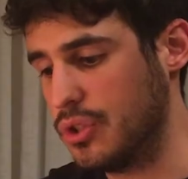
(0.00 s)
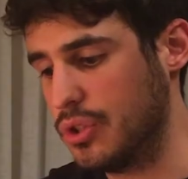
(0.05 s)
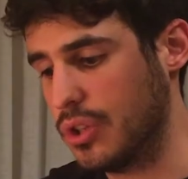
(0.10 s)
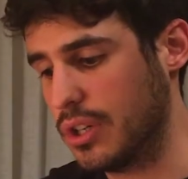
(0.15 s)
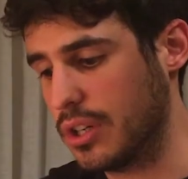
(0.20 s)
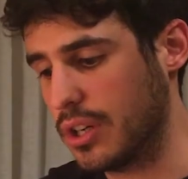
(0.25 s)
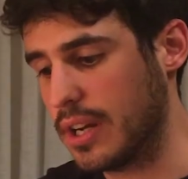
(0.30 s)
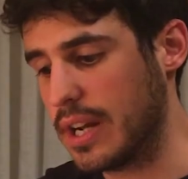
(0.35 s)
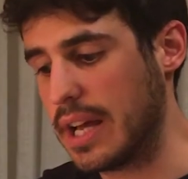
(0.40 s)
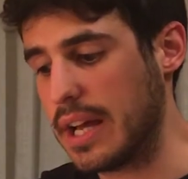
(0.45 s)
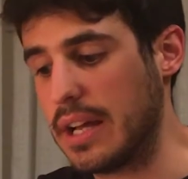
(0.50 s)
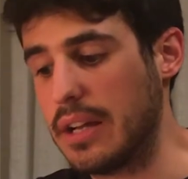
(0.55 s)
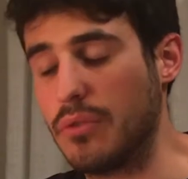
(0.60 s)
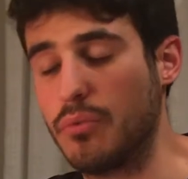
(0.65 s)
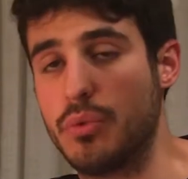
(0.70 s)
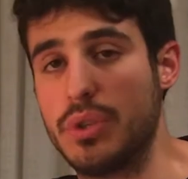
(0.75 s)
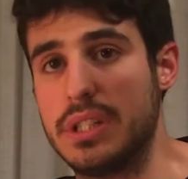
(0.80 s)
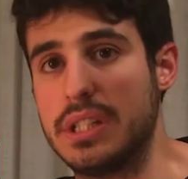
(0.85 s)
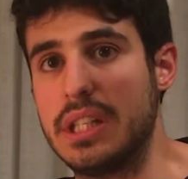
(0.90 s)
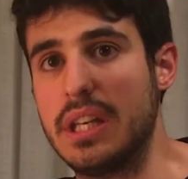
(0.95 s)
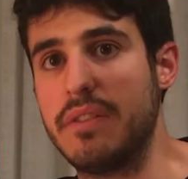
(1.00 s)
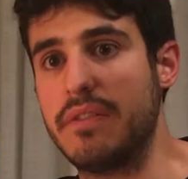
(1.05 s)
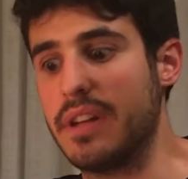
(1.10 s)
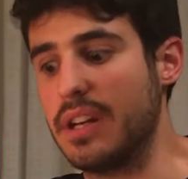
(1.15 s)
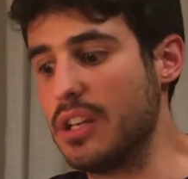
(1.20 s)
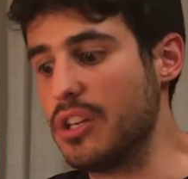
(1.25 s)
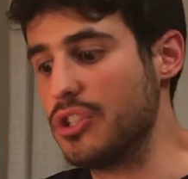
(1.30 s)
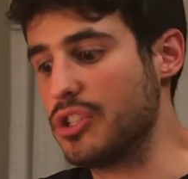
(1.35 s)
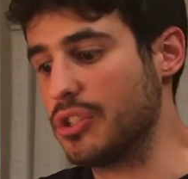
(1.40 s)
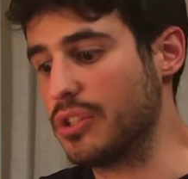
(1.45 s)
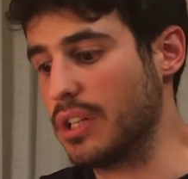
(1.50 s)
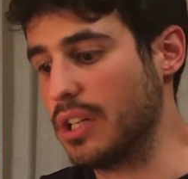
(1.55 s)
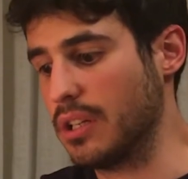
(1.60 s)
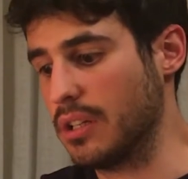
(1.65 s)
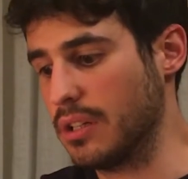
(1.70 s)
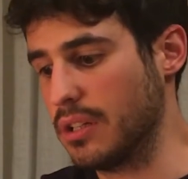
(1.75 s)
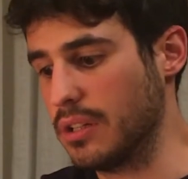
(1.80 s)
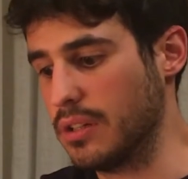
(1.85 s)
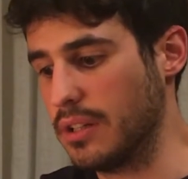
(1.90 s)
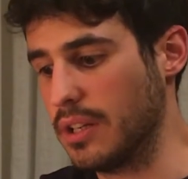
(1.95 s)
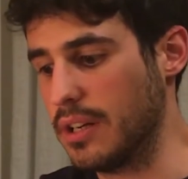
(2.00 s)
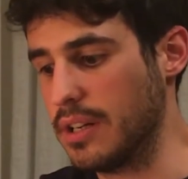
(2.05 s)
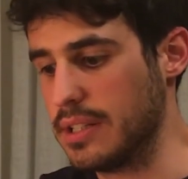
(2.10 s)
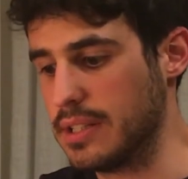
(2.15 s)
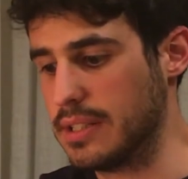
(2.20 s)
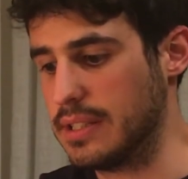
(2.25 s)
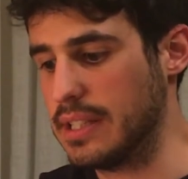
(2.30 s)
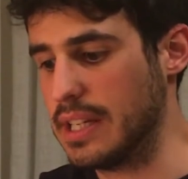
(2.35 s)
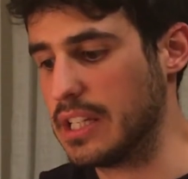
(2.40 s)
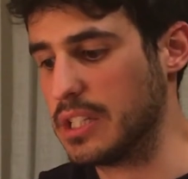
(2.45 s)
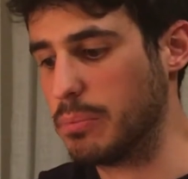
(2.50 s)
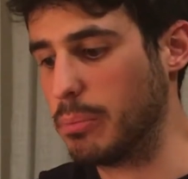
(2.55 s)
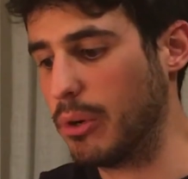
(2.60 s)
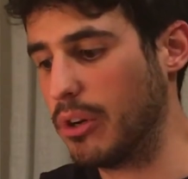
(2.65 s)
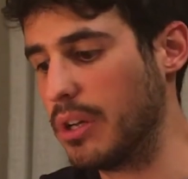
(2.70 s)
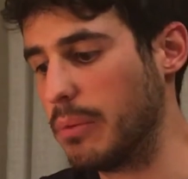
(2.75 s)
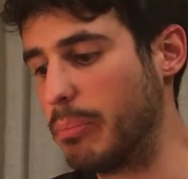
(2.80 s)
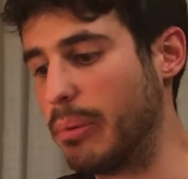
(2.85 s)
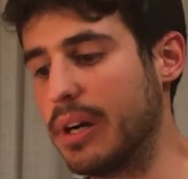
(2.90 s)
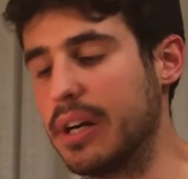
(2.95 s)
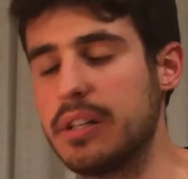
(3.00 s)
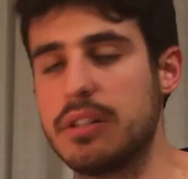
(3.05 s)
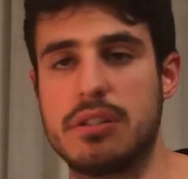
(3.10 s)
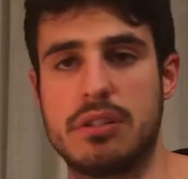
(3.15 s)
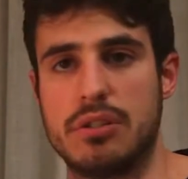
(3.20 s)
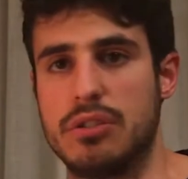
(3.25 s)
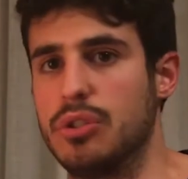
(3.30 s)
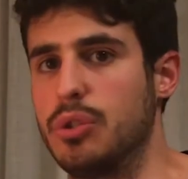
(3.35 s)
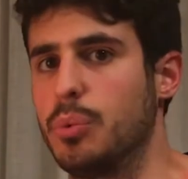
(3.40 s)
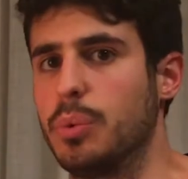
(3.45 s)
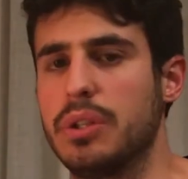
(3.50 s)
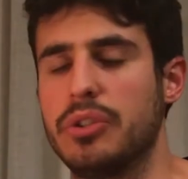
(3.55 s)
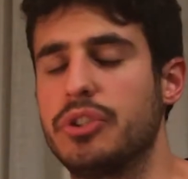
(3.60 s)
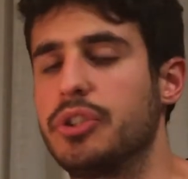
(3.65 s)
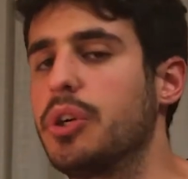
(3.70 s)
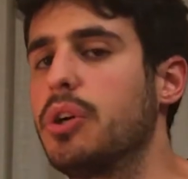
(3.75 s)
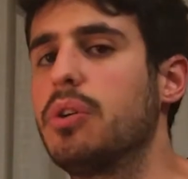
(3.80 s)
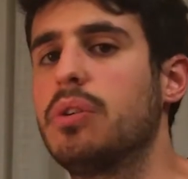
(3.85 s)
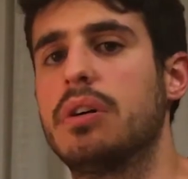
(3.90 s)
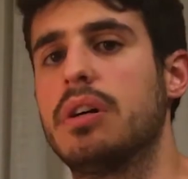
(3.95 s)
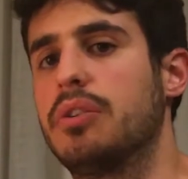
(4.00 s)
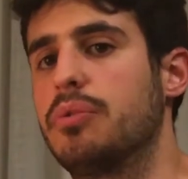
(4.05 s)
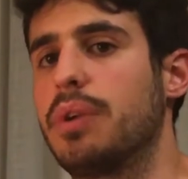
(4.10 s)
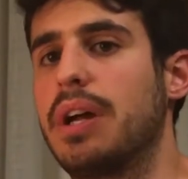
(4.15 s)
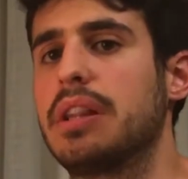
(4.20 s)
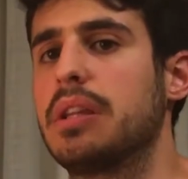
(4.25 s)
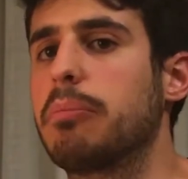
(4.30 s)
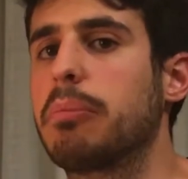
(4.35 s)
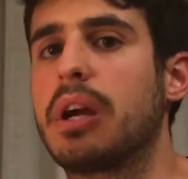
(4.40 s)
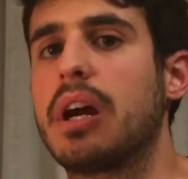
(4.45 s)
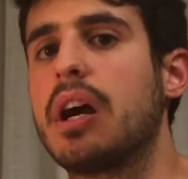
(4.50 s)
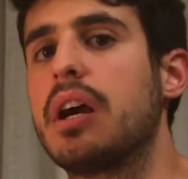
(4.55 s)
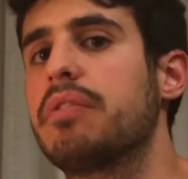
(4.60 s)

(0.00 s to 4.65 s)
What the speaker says: you're gonna receive an injury. There is 6 body parts. You will draw a random